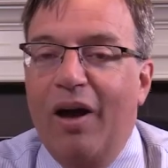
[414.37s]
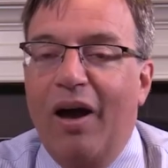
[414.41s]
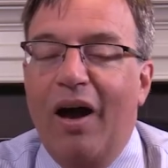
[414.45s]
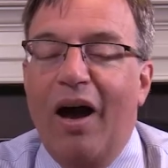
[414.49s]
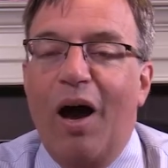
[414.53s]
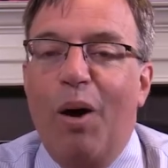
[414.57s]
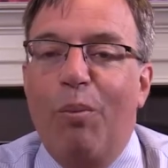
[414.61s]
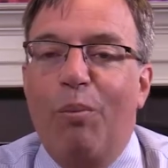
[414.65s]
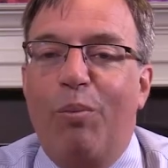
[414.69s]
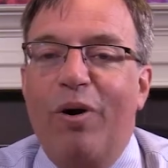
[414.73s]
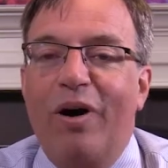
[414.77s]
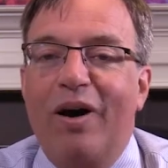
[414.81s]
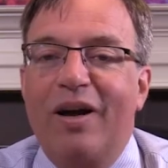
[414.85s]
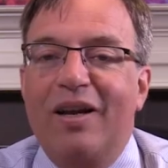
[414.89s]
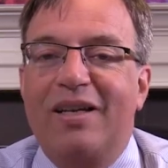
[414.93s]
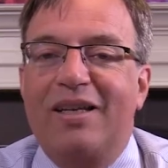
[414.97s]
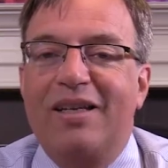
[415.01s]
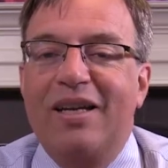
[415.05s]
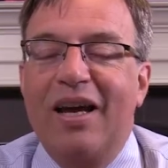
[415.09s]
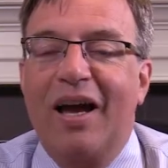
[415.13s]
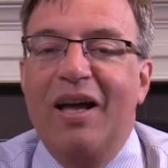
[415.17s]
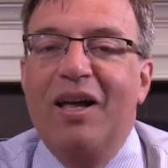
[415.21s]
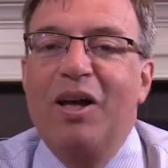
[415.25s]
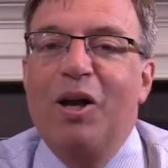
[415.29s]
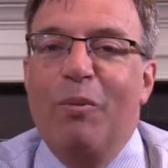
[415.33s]
But
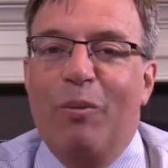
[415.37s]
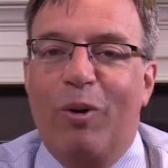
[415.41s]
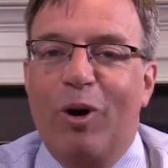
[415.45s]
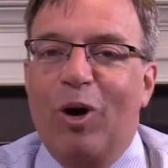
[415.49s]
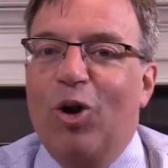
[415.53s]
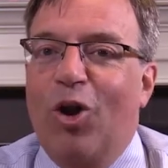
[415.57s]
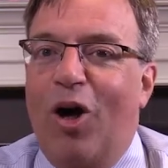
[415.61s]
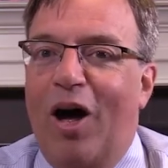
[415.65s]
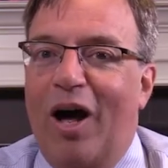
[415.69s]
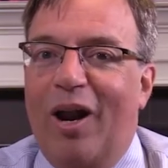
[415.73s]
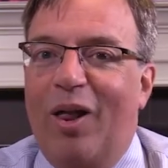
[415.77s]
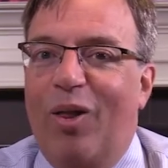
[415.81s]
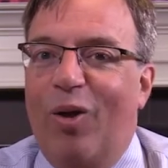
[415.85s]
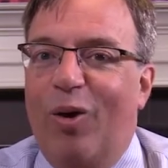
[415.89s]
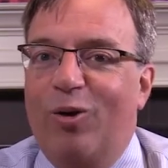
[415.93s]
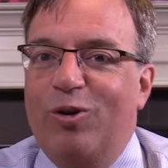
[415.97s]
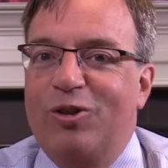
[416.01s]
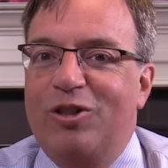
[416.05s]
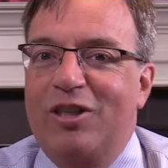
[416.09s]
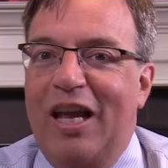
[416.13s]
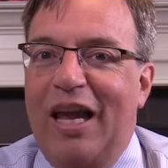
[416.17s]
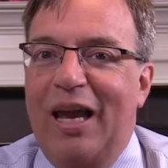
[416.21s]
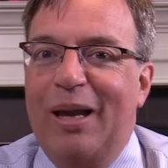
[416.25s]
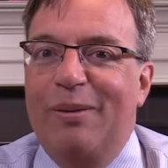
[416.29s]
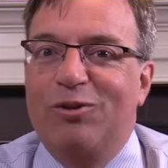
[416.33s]
a lot of those
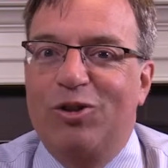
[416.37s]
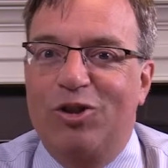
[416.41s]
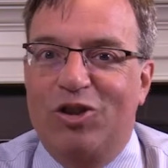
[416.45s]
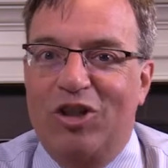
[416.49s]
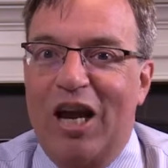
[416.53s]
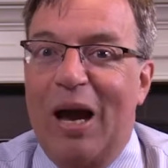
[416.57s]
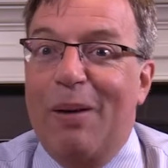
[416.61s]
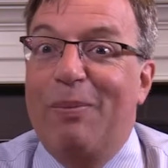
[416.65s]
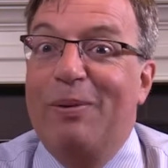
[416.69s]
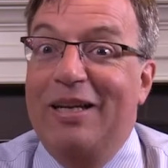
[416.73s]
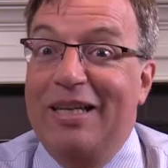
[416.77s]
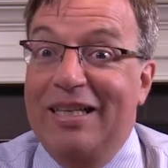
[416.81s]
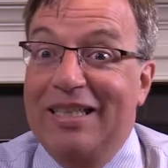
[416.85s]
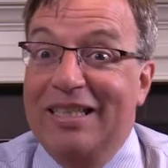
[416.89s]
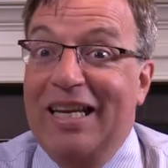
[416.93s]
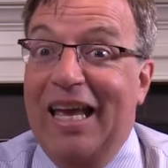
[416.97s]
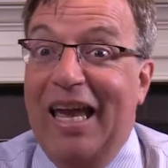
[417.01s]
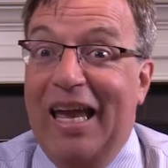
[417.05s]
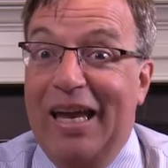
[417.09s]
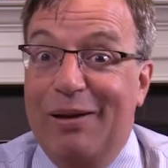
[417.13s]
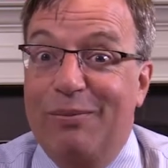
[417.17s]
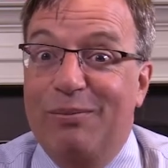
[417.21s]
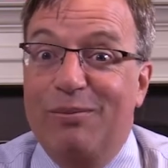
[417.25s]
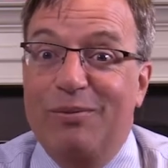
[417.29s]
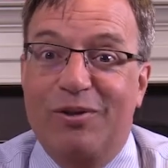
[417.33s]
names are Japanese
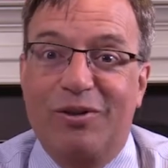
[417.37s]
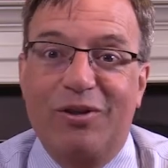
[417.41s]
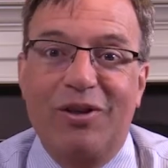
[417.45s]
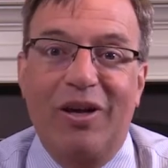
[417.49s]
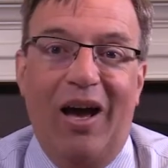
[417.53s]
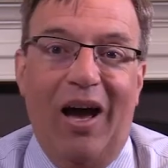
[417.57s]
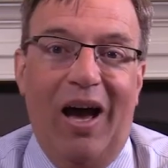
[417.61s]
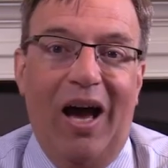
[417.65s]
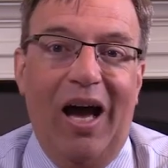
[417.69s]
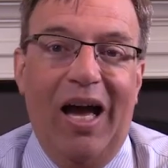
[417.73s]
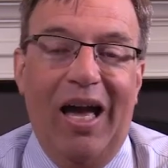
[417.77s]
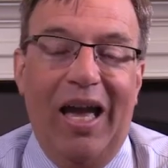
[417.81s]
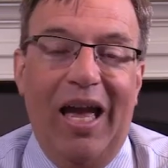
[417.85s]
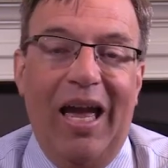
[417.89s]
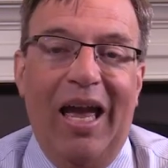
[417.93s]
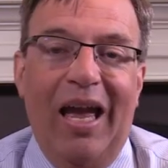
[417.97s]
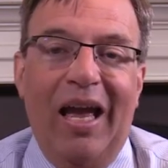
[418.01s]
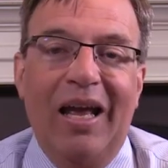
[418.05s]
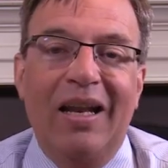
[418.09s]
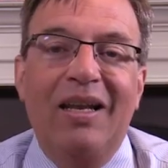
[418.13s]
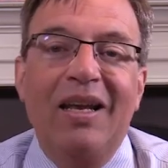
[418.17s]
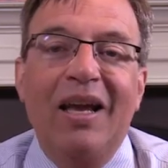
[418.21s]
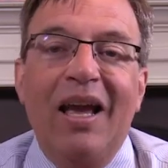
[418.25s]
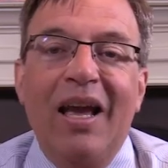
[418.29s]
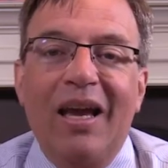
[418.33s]
names,
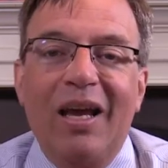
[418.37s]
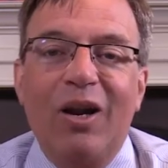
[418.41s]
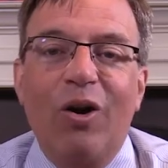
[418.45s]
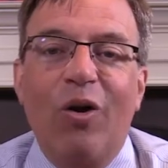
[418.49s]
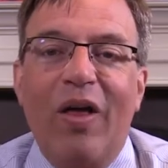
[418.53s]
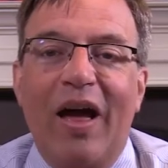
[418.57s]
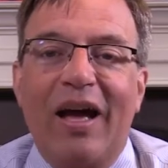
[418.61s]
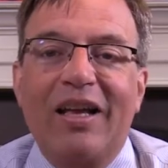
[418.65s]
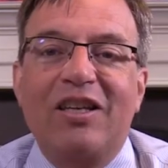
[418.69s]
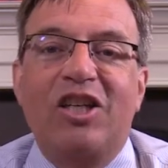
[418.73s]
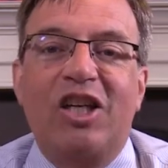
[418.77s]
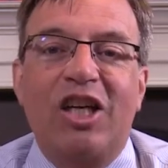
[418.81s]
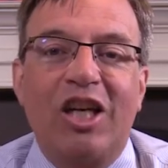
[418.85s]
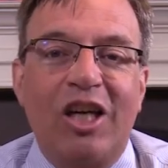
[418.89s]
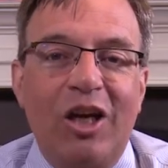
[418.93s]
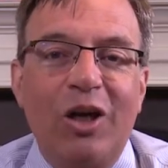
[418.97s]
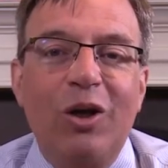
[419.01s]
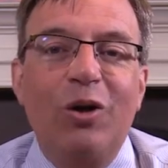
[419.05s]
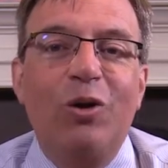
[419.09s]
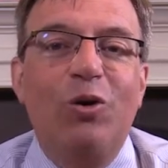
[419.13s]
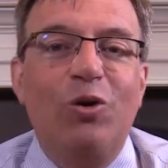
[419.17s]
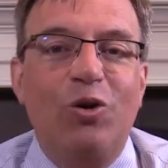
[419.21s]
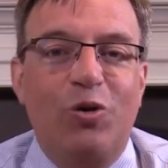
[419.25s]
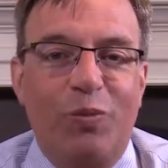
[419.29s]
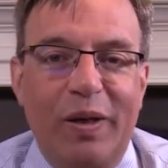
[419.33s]
and that's
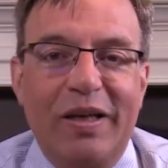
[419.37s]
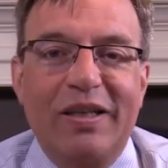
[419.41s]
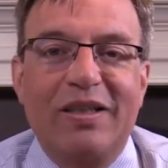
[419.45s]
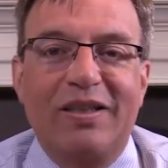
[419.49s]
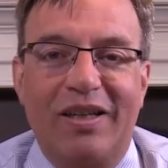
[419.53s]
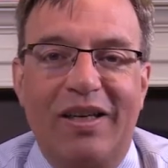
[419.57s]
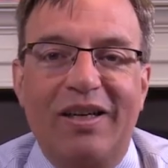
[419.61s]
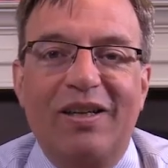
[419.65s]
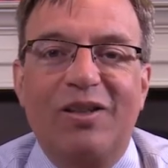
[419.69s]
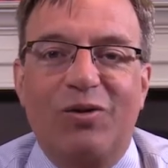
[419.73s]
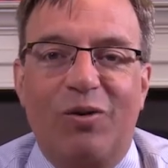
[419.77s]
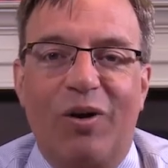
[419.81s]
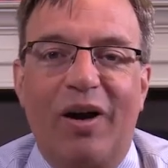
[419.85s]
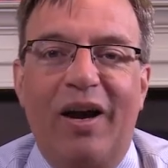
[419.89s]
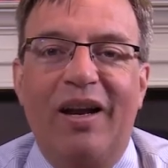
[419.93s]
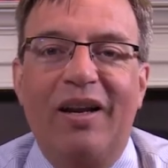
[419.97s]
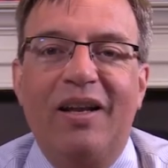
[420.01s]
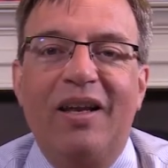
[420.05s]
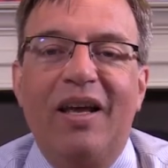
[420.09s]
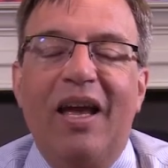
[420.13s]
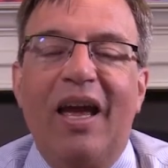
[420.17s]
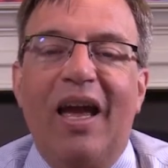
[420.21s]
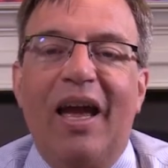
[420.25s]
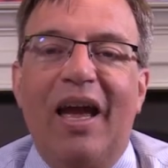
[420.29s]
huge business, right?